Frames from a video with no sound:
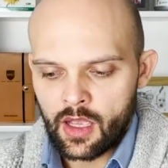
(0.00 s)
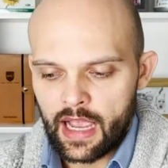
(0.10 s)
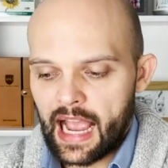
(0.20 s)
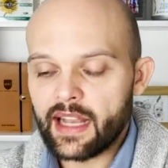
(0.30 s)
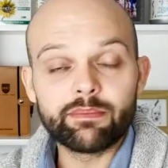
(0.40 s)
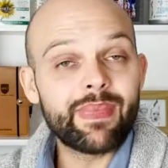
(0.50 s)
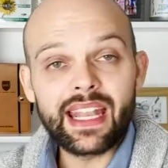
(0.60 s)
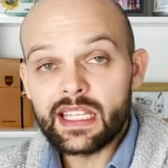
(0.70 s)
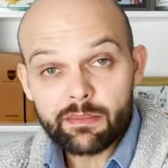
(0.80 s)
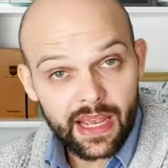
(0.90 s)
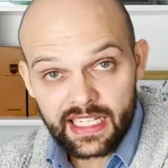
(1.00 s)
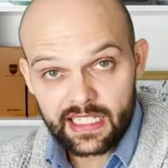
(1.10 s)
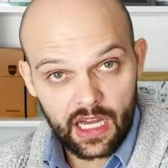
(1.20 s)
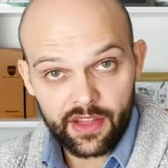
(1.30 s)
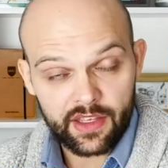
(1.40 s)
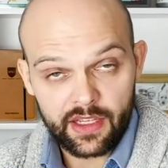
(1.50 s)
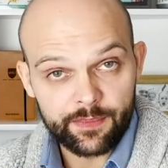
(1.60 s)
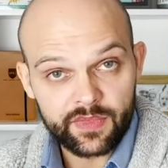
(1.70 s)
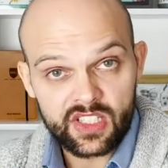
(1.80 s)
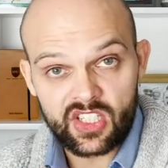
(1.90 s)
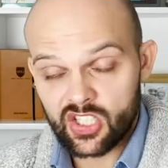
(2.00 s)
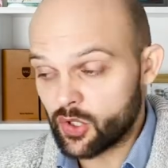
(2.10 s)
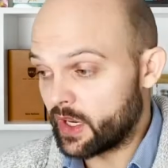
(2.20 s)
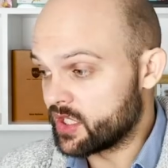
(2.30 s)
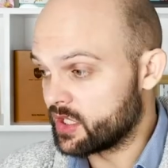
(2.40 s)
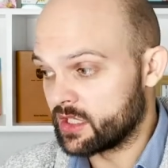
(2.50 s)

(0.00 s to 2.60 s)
and many, many other situations,